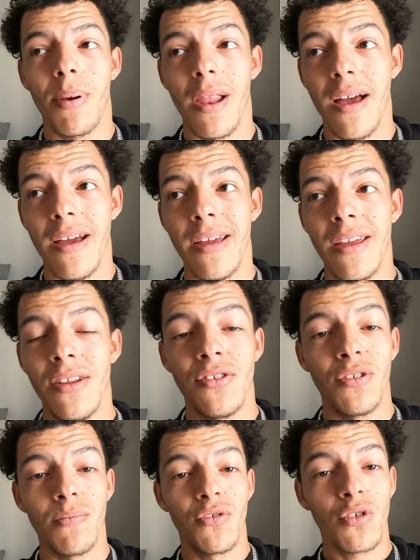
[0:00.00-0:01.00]
play
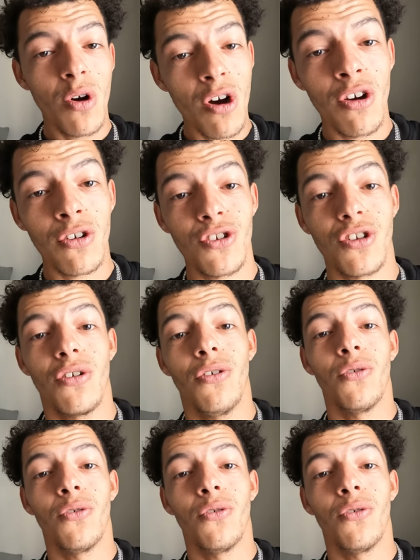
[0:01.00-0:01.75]
some squash